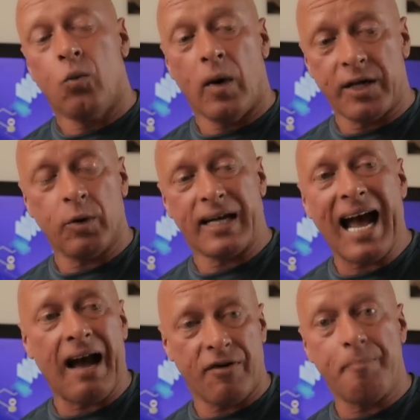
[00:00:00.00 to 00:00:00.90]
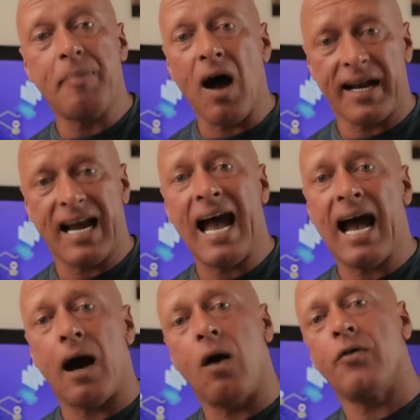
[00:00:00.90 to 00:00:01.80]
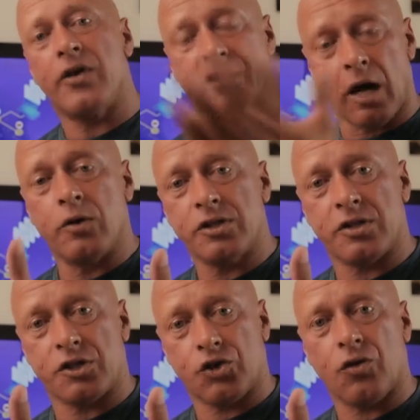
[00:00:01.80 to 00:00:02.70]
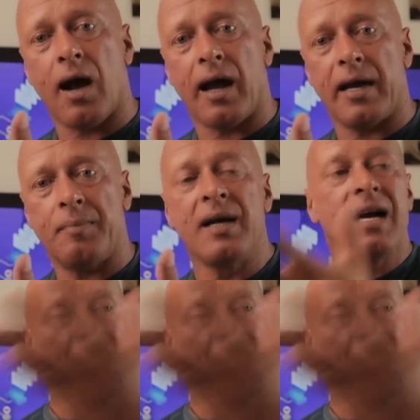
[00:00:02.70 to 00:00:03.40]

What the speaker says: where you would have a buy now that goes to Stripe,